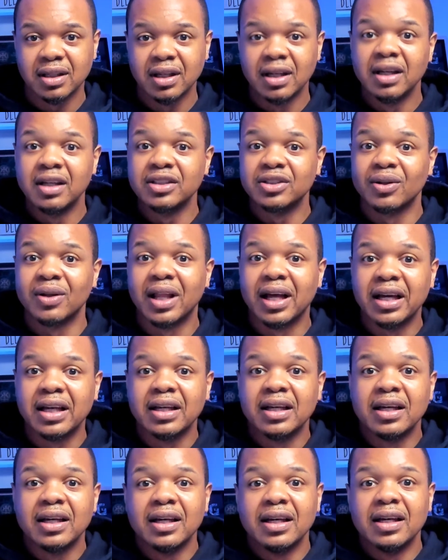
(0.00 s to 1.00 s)
So
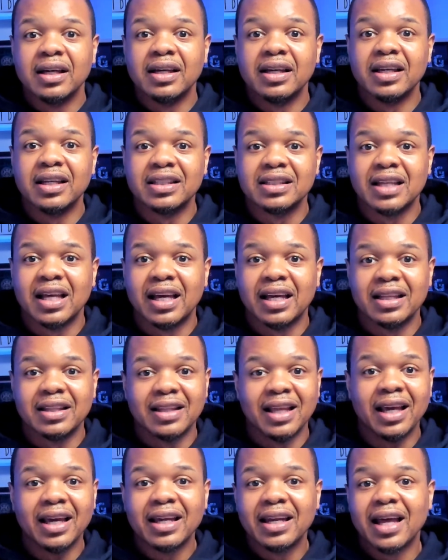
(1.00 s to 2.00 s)
it's
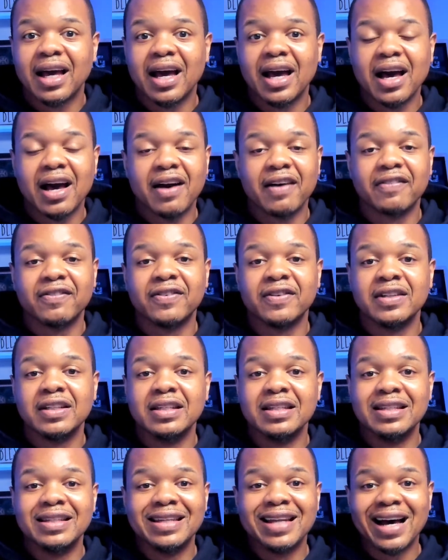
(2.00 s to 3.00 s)
they can have
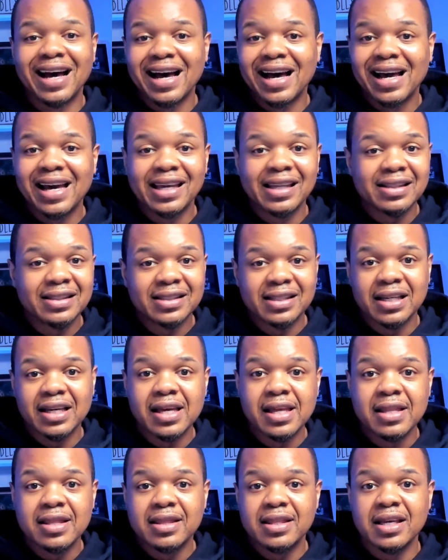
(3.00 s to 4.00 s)
9,
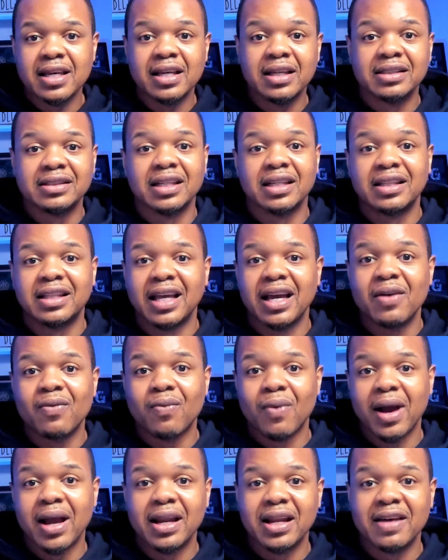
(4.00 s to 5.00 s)
10 things that they
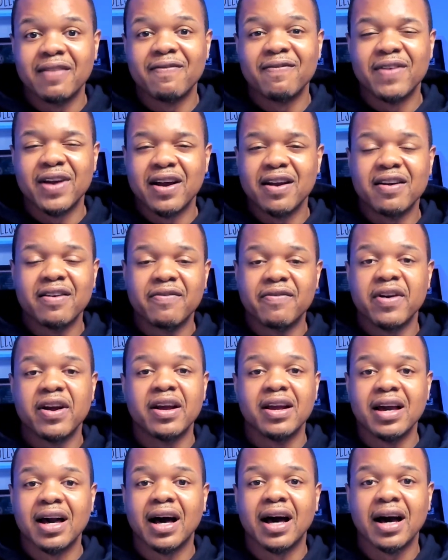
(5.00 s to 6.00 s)
rated very,
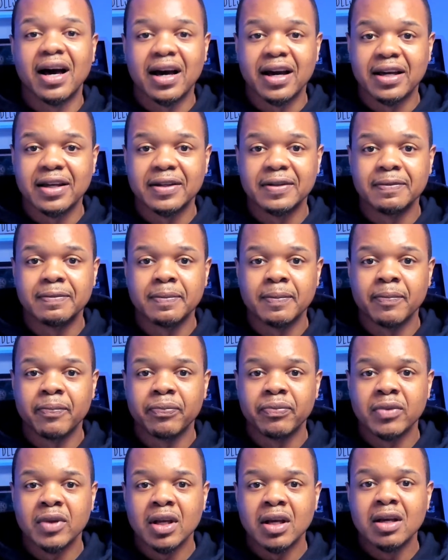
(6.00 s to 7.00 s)
very high,
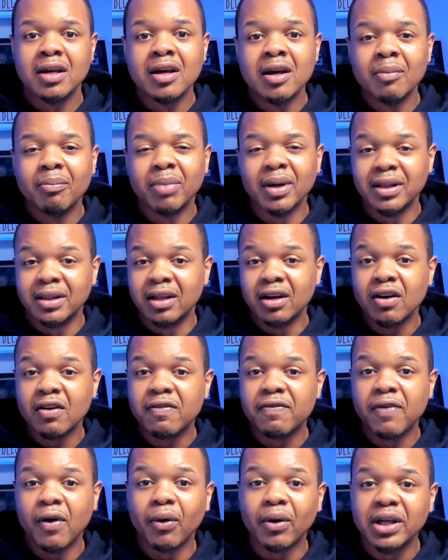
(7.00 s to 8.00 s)
but they'll
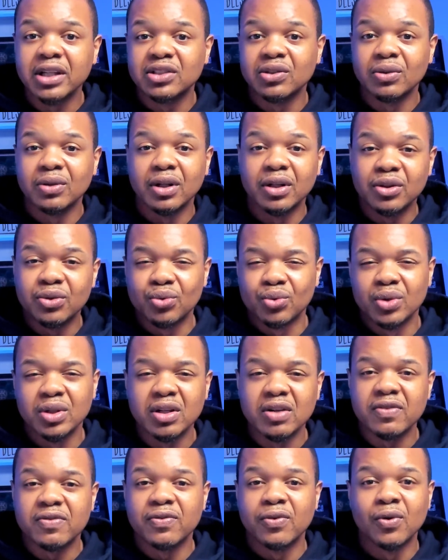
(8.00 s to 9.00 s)
focus on the 3
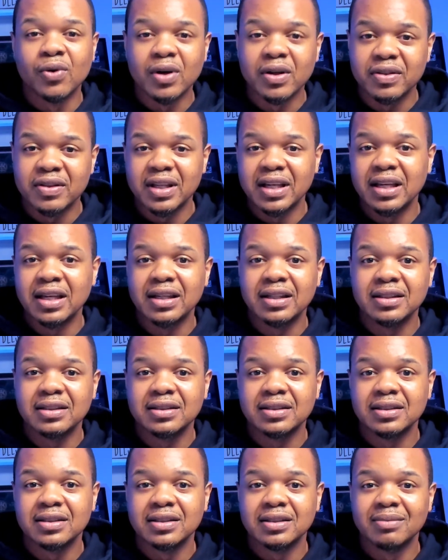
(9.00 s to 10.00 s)
or 4
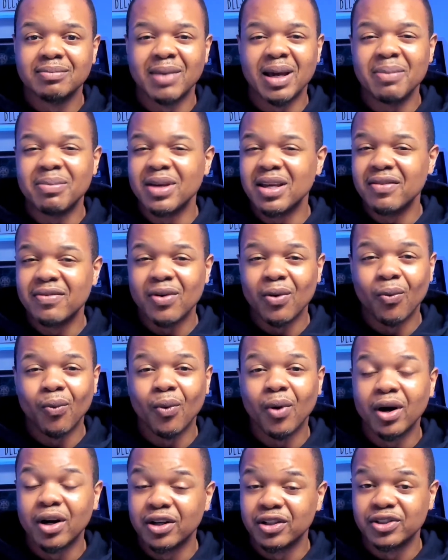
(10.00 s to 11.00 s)
things, maybe even
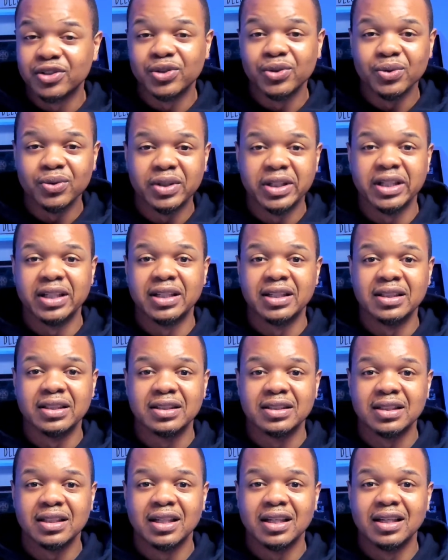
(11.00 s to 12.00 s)
1 or 2
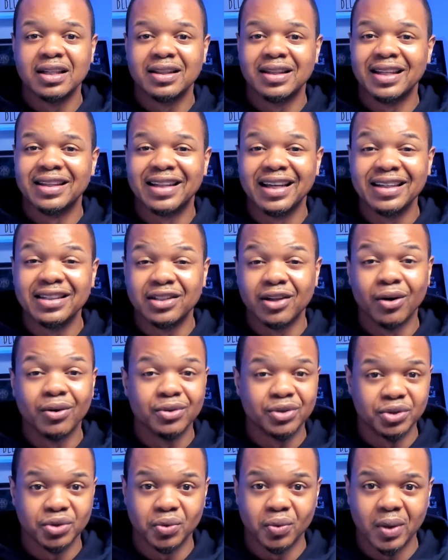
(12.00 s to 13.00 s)
things that they don't
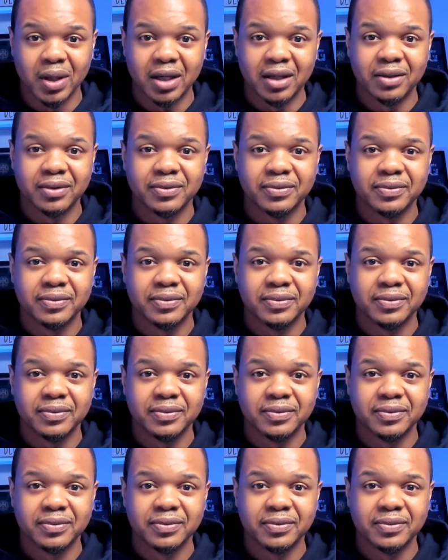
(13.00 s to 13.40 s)
do well.